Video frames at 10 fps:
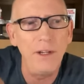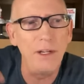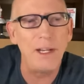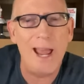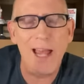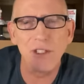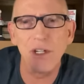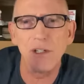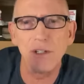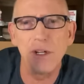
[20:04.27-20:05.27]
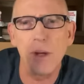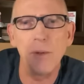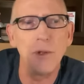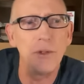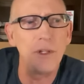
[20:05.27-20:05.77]
it hasn't
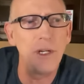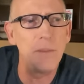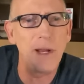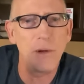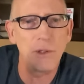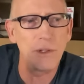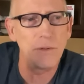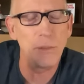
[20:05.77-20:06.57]
doubled the amount of